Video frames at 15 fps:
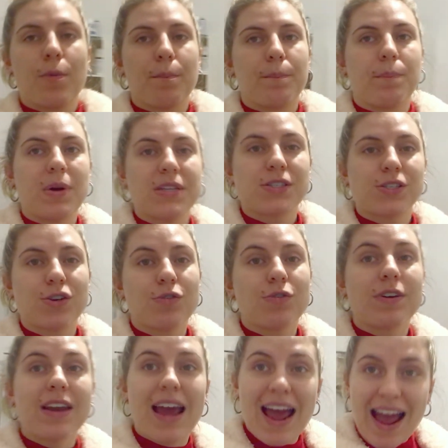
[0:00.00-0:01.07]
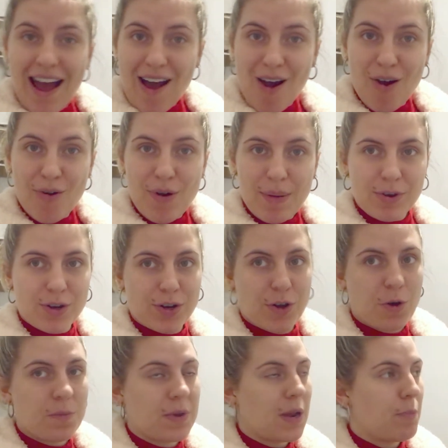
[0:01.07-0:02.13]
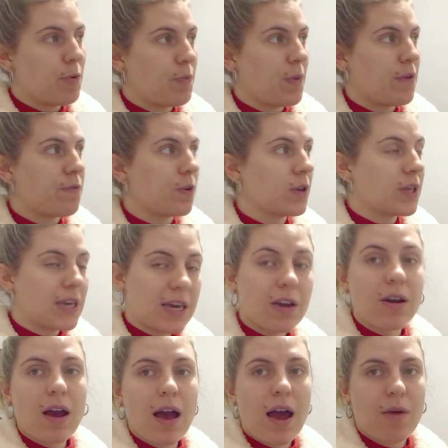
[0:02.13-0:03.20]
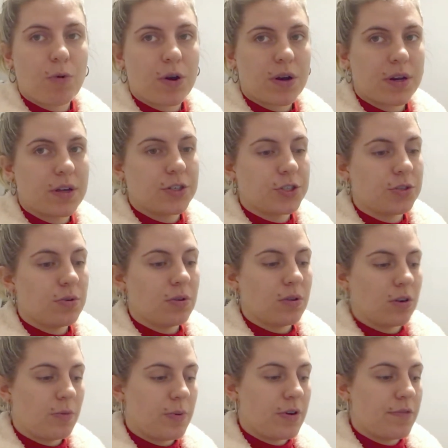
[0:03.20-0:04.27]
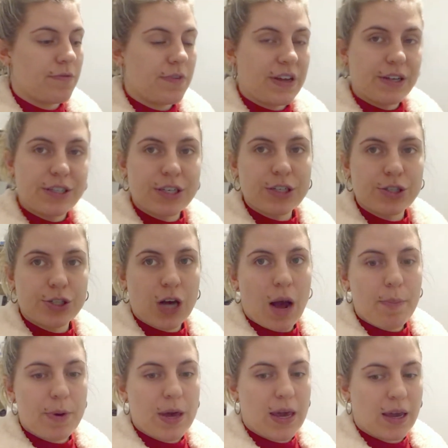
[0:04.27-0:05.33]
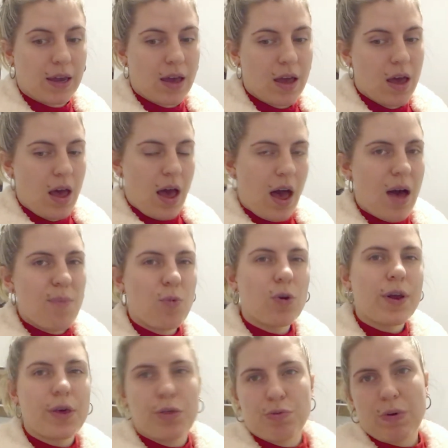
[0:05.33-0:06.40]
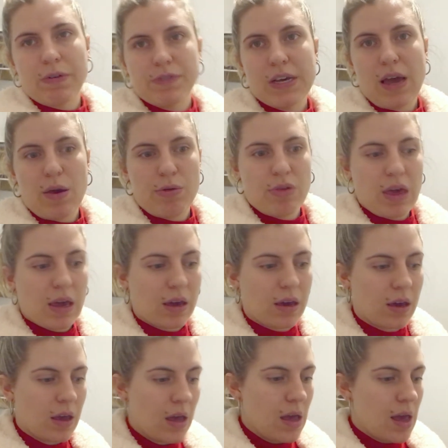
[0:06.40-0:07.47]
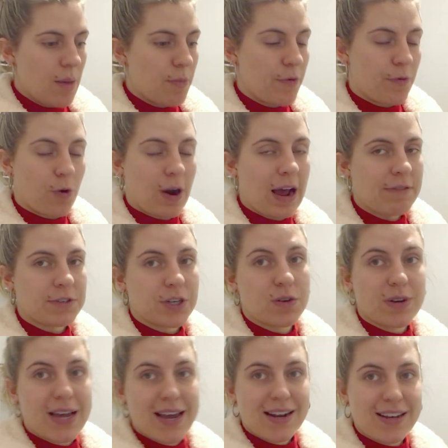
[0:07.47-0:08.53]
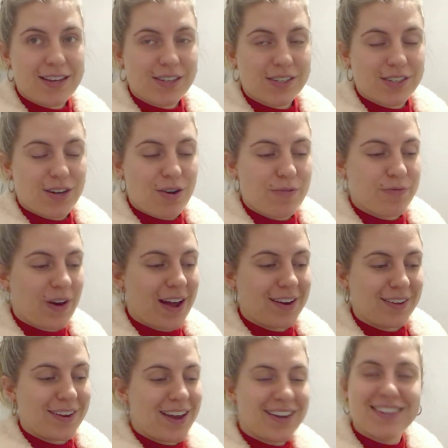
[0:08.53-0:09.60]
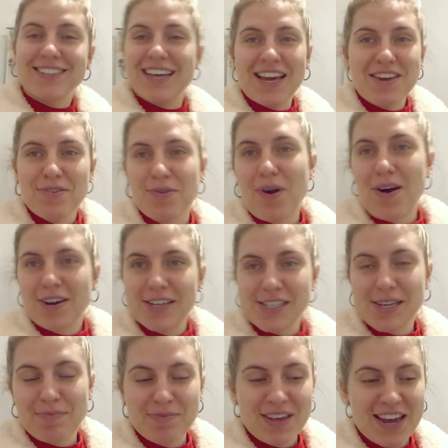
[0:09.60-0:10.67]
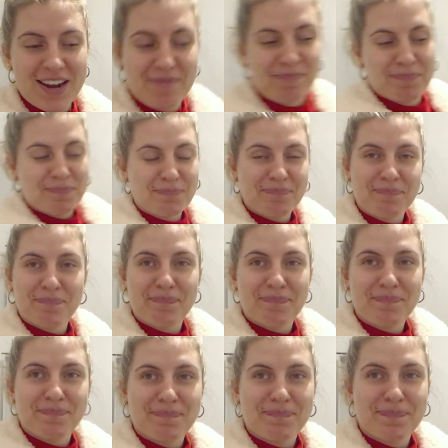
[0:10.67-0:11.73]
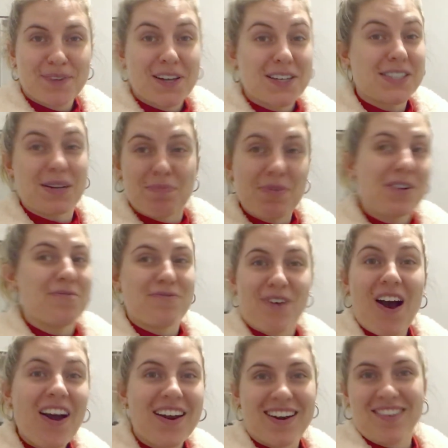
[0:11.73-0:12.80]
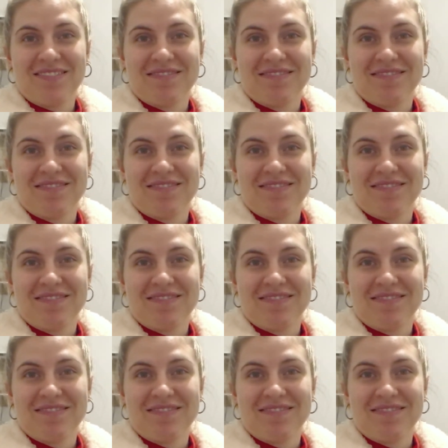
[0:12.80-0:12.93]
But so now I'm gonna go meet up with my friend Kira and we're gonna do a little bit of vintage shopping, more like thrifting, I think, before I have to go nanny. So finally I can take you along to something fun.